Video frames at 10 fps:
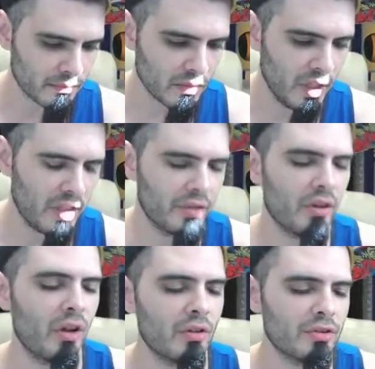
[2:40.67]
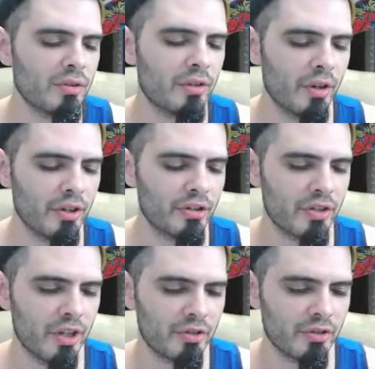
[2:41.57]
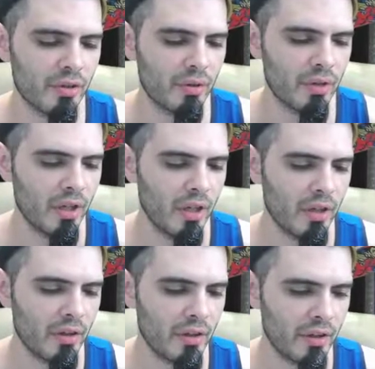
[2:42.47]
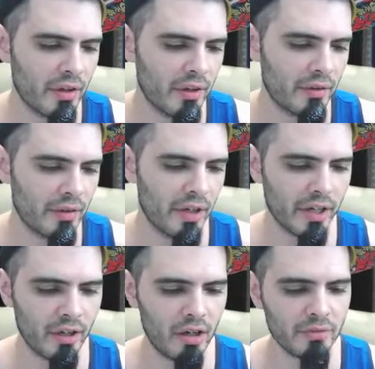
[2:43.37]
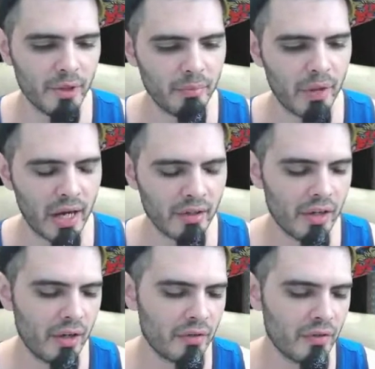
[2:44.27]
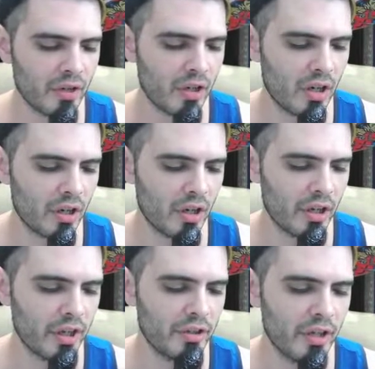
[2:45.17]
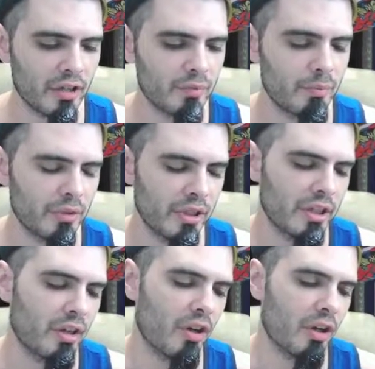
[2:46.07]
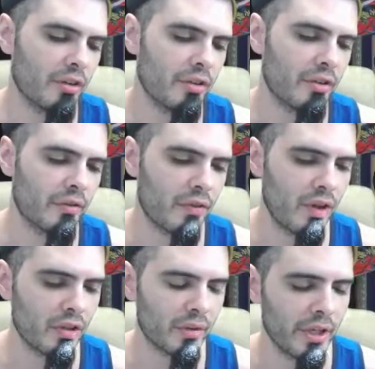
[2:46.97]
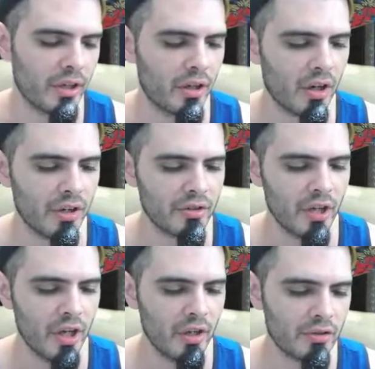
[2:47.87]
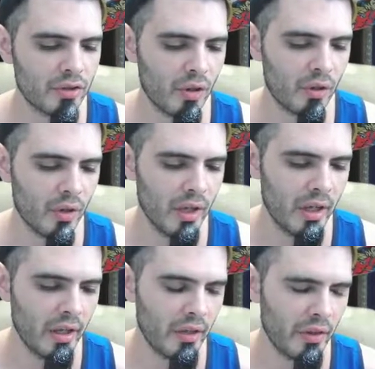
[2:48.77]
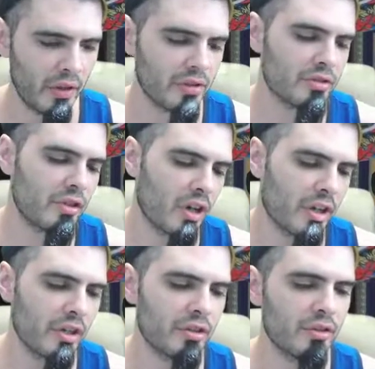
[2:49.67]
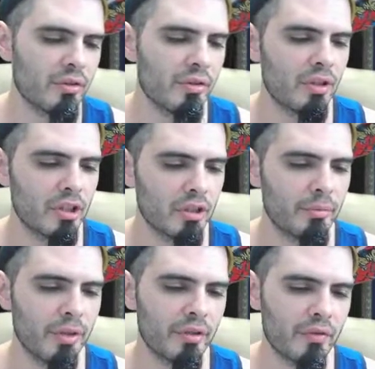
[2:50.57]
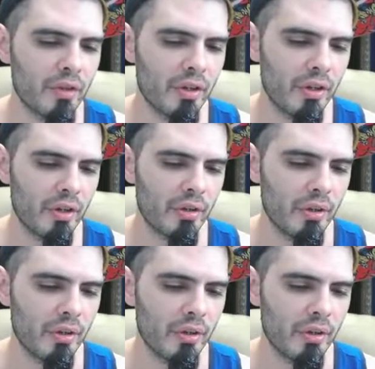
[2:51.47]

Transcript: you'll also notice that the like cosmic background of the card art, it does bleed onto the following cards. So they're starting to do a little bit of the